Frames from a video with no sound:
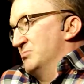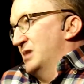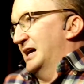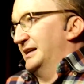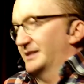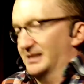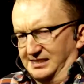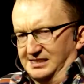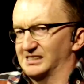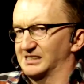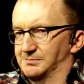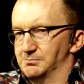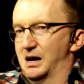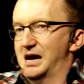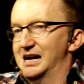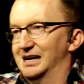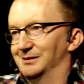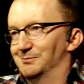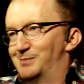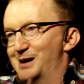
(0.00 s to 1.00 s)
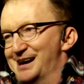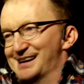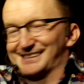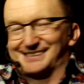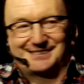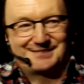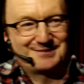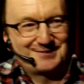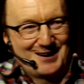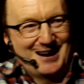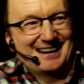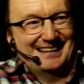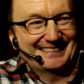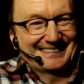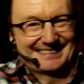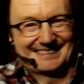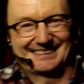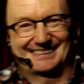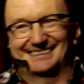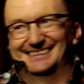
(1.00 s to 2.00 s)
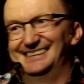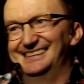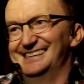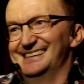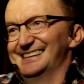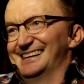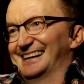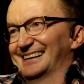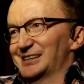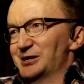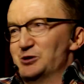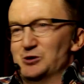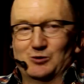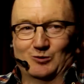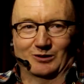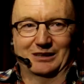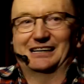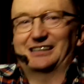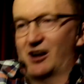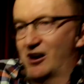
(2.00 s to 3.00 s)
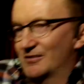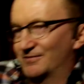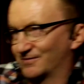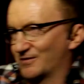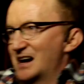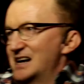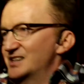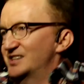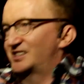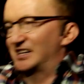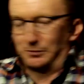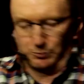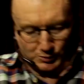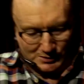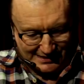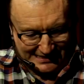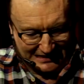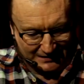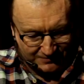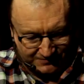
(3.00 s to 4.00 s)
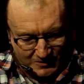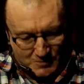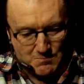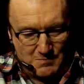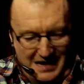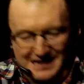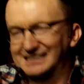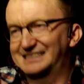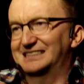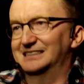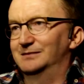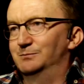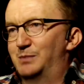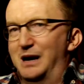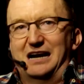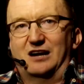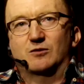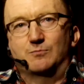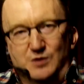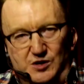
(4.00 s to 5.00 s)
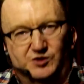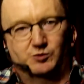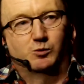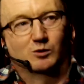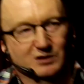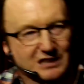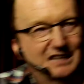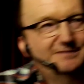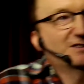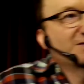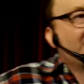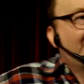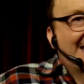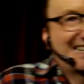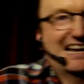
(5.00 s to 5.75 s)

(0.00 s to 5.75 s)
And this is my best friend who, like, our friendship was like fermented by our mutual love of